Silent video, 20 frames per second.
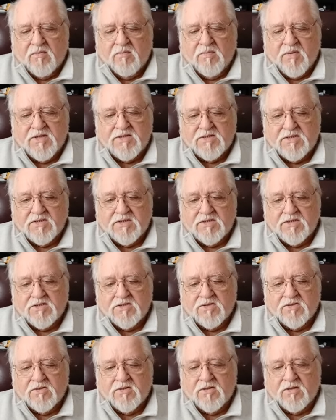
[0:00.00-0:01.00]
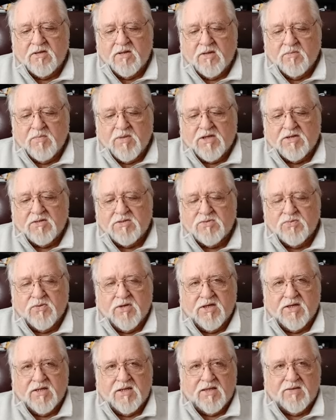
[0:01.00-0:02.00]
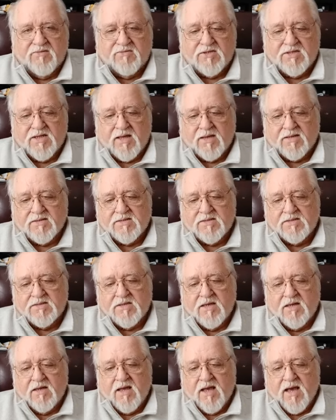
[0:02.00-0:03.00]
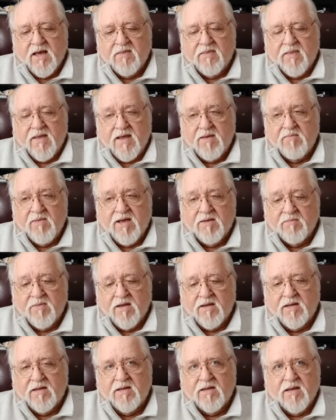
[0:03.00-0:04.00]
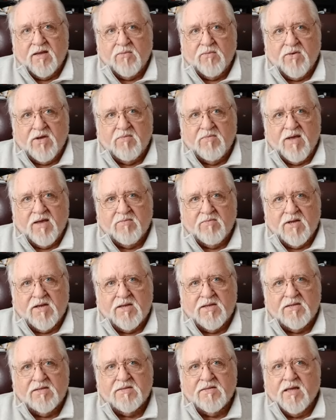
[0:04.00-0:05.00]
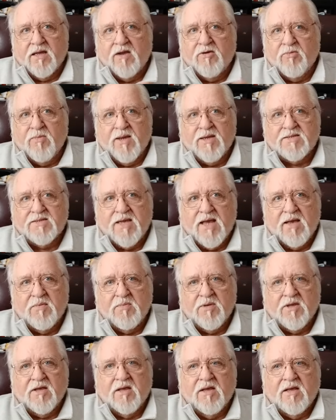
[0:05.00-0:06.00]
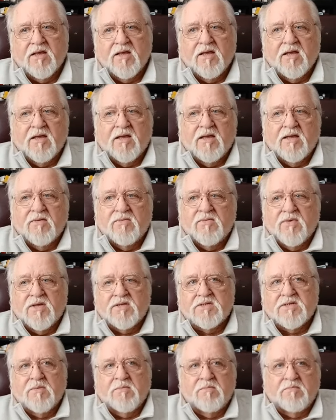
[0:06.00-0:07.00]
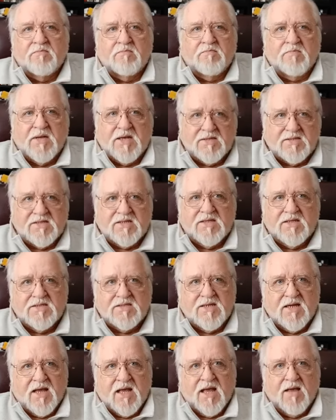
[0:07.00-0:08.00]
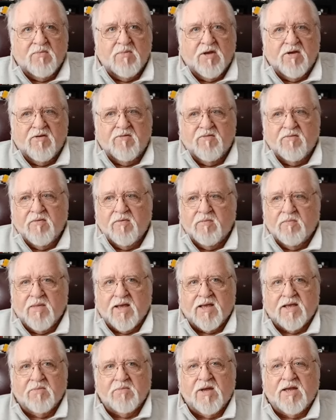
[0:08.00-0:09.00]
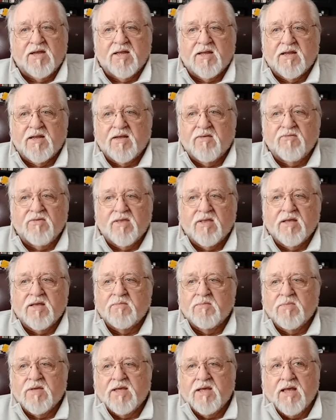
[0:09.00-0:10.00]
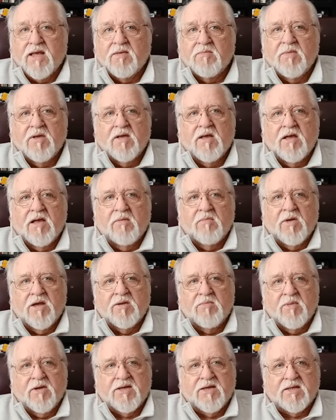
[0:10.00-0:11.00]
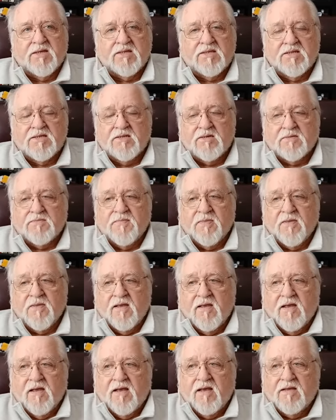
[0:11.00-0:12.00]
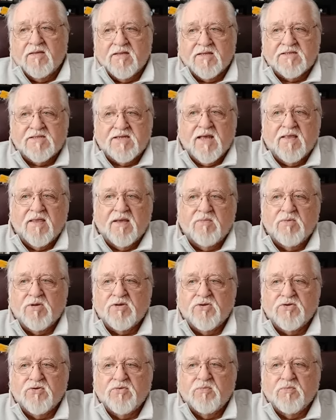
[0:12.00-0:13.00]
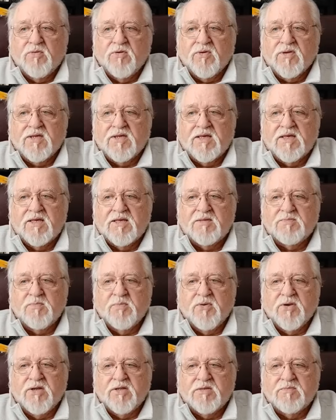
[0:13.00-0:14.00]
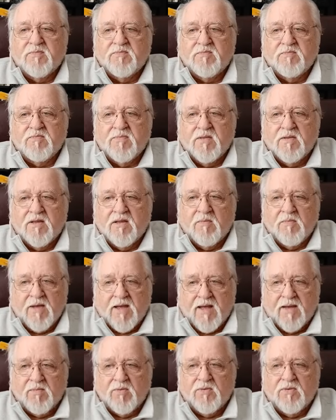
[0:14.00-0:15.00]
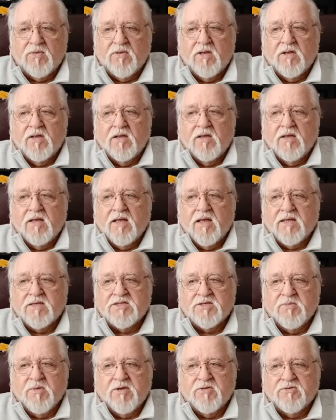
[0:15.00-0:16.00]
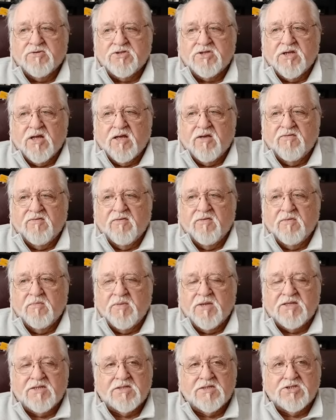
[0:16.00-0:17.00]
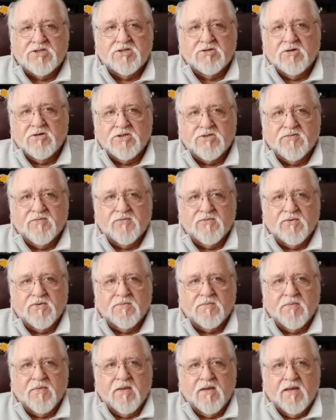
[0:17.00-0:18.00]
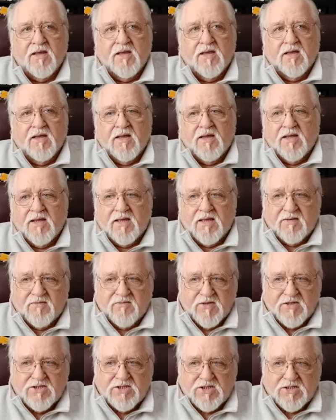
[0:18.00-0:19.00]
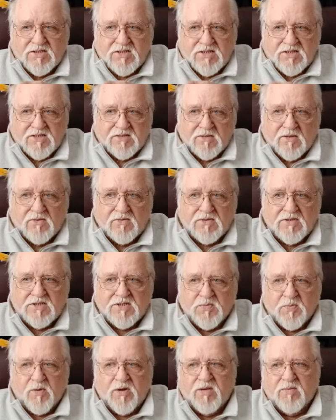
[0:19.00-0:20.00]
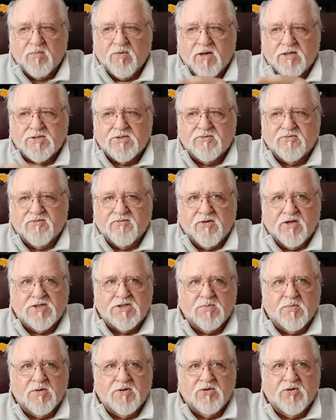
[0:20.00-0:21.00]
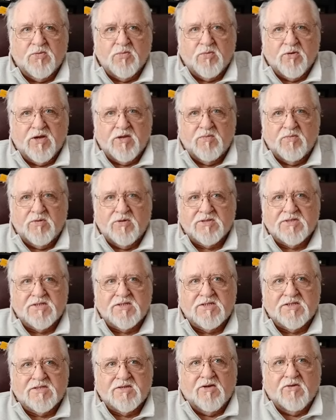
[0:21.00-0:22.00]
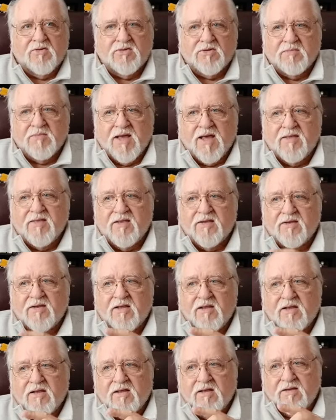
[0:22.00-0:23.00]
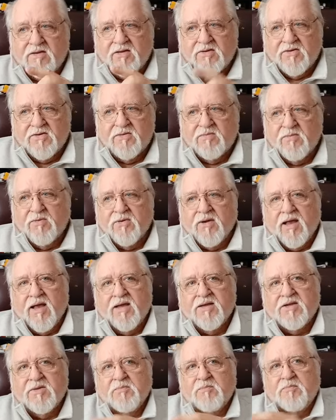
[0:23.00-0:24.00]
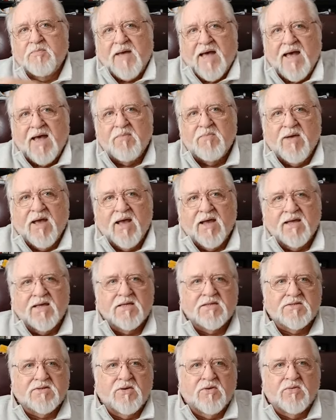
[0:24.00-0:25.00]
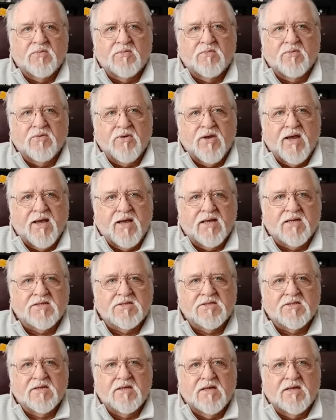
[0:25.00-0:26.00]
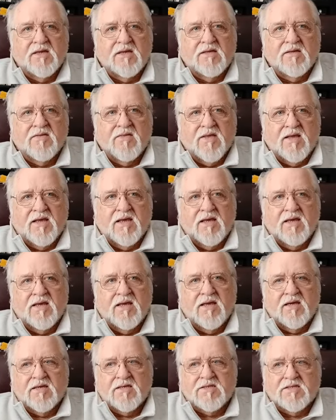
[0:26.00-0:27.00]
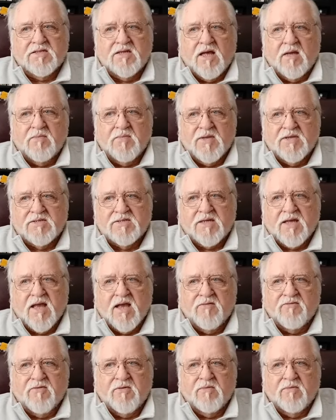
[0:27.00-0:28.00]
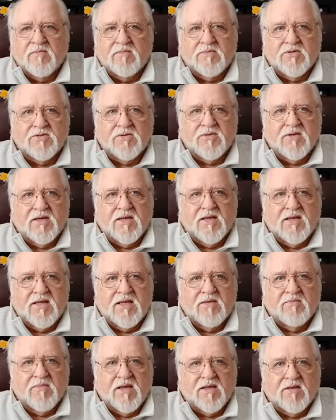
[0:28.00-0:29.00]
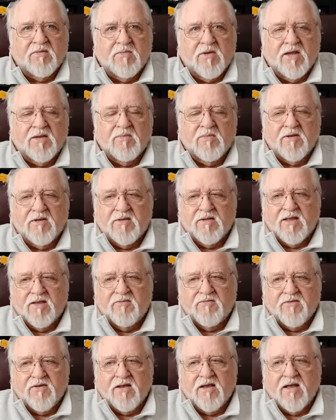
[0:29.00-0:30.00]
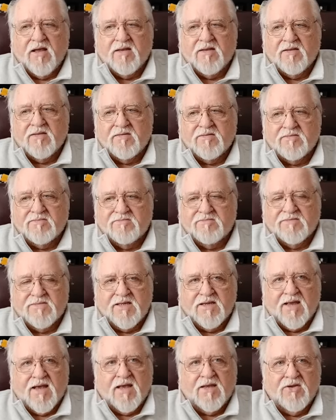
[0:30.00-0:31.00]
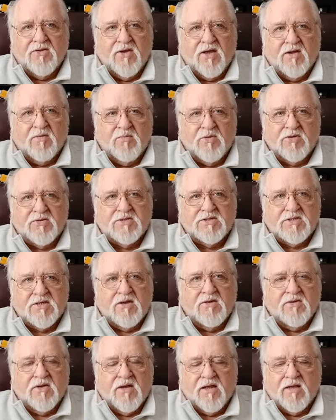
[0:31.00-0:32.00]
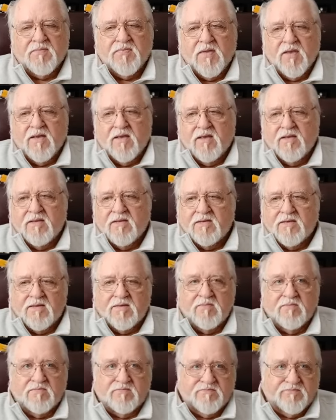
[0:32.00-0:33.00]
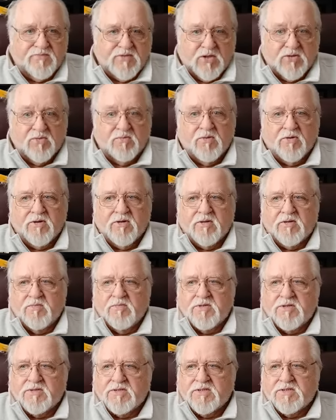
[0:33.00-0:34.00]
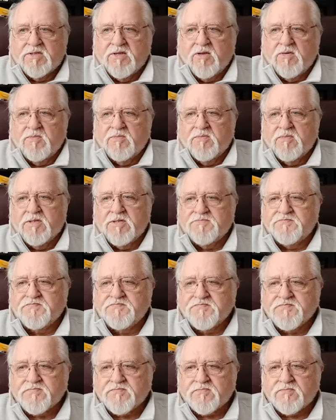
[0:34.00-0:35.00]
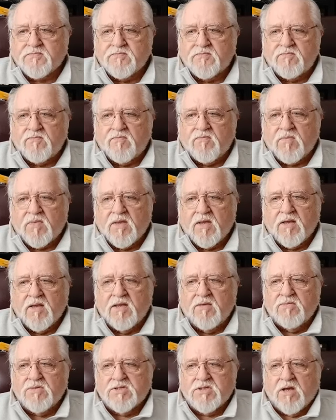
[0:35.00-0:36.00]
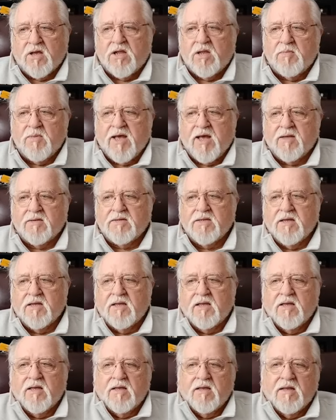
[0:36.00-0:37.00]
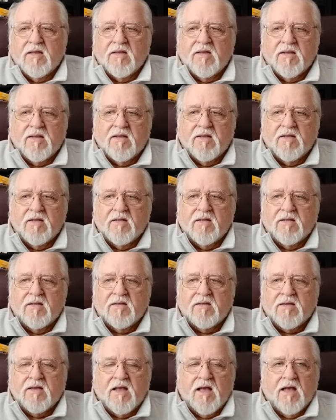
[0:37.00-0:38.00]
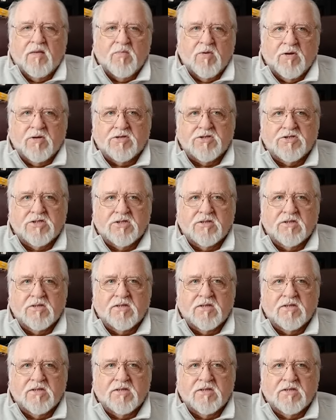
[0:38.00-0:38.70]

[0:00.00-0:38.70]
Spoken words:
Business is good because we can level taxes and they make money and we make money. Everybody's happy. It was a bustling time of making money, and everything became a money-making deal. The sad thing about Gutenberg, he printed a Bible and some other stuff, but he didn't charge for them. He eventually sold his printing press to a Frenchman who printed books and sold them. And then Gutenberg had to buy back his own press, thinking he could stop this guy from doing it. He'd make the money, but he forgot the guy knew how to build his own now. And Gutenberg could have built his own, but it was all about commerce.